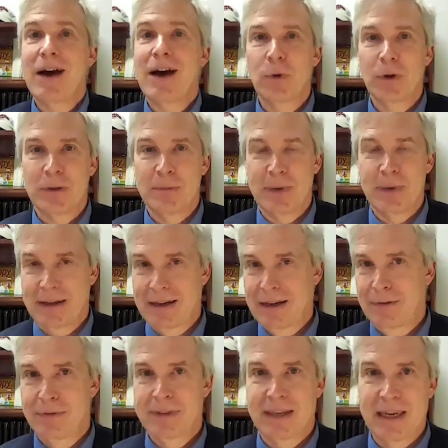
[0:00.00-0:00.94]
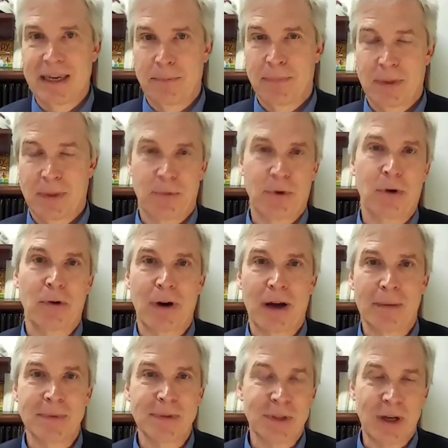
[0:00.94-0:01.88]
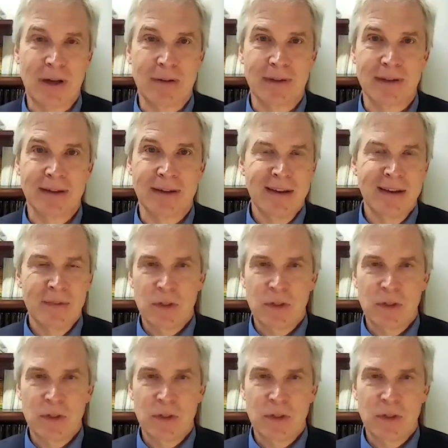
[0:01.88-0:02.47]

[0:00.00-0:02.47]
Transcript: that wouldn't be enough to keep the program solvent.